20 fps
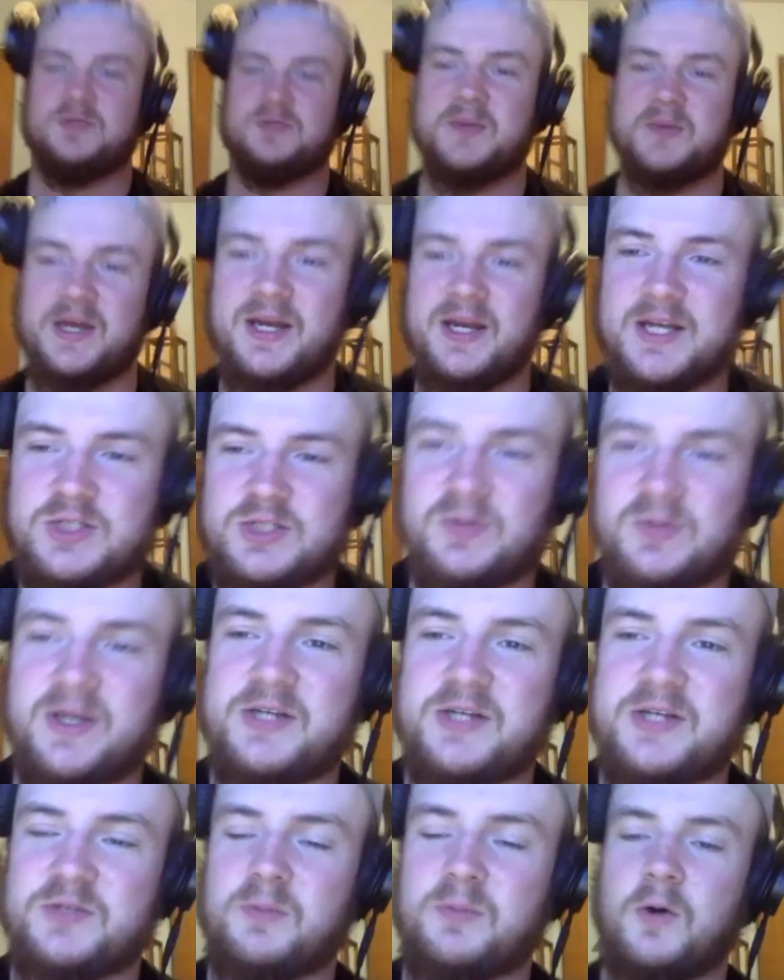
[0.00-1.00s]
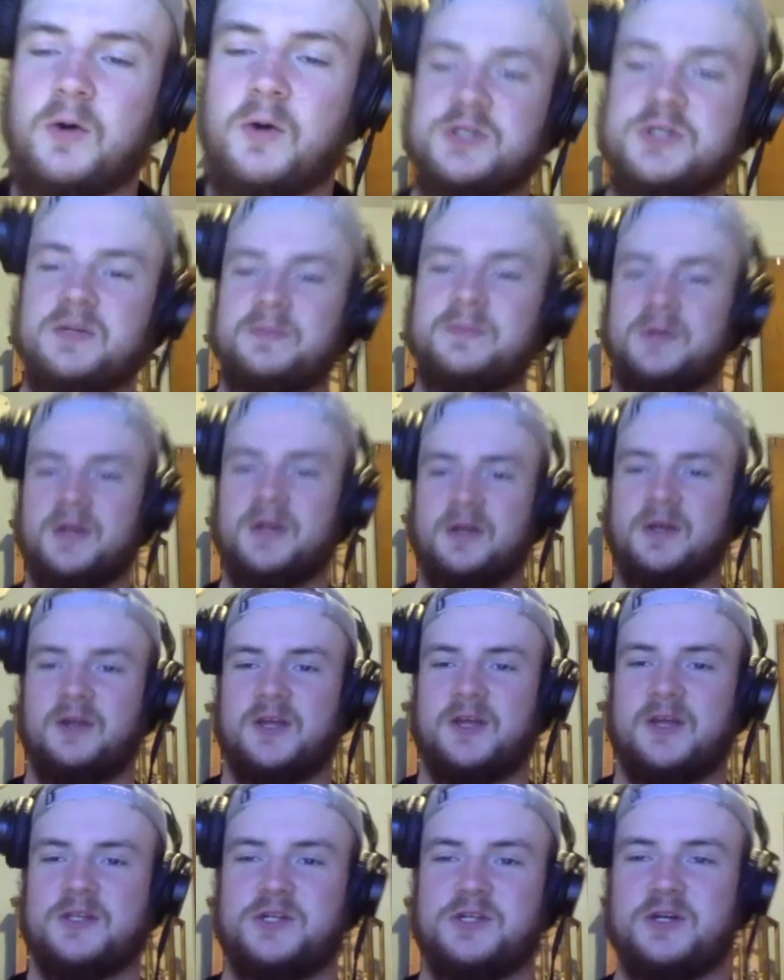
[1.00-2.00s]
me a nice range of motion
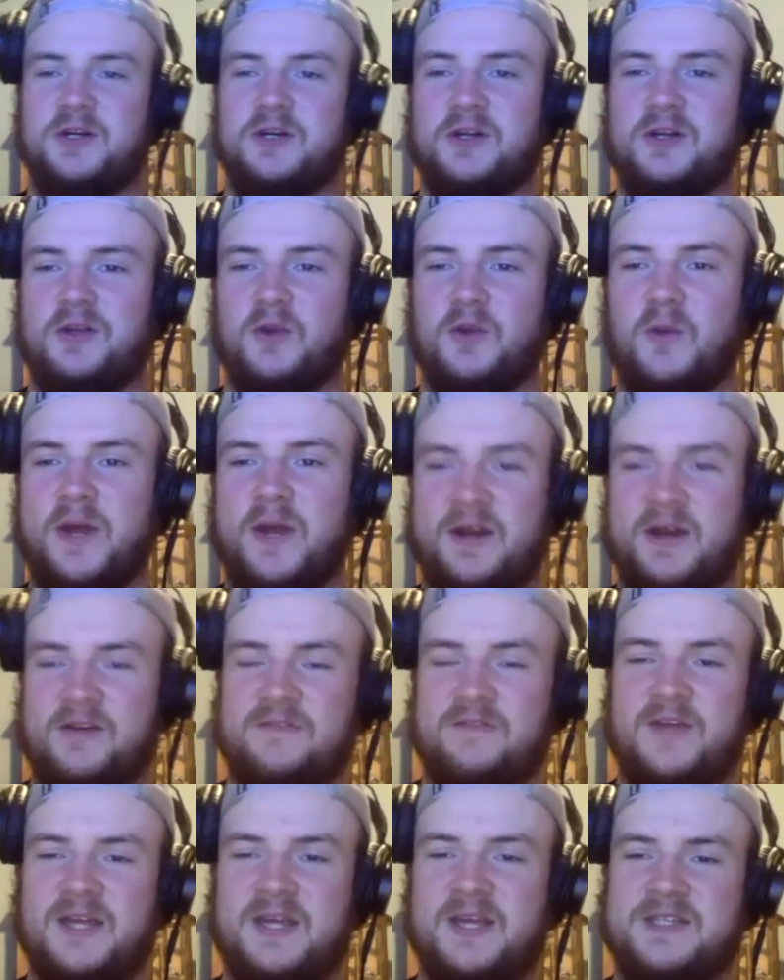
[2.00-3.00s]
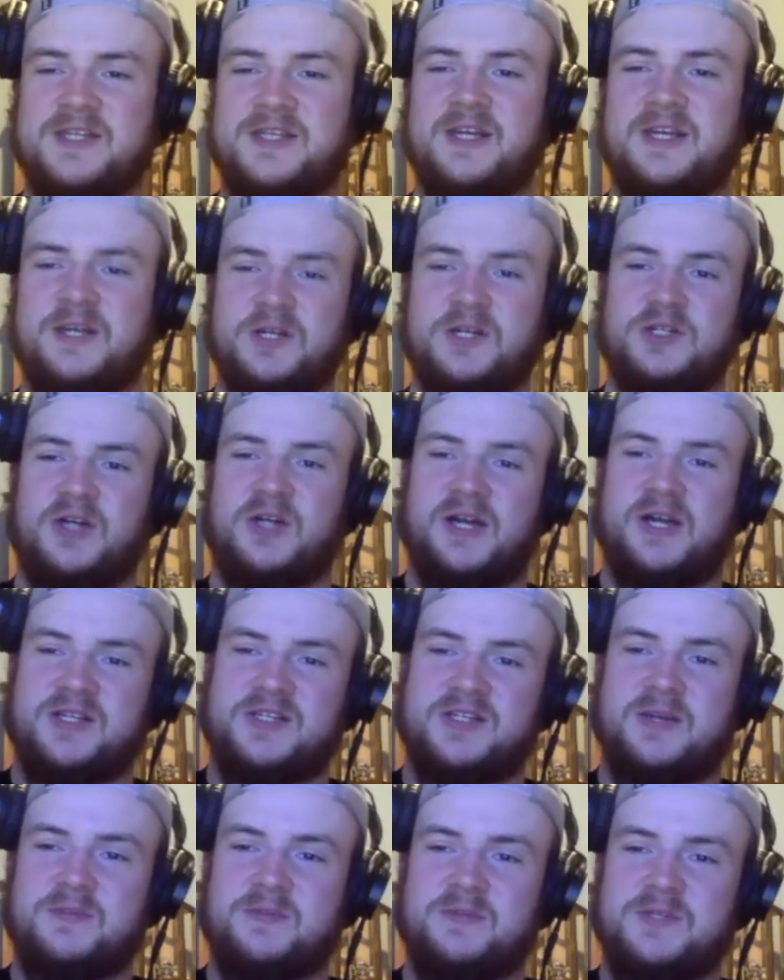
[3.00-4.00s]
because the way you're facing your
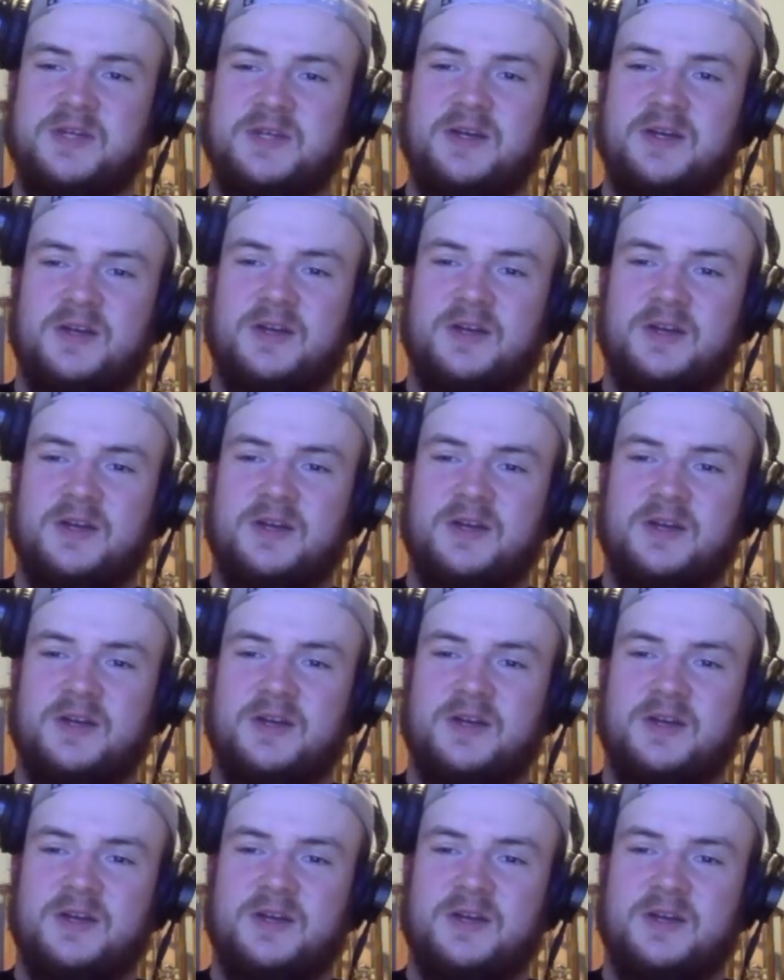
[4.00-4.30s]
triceps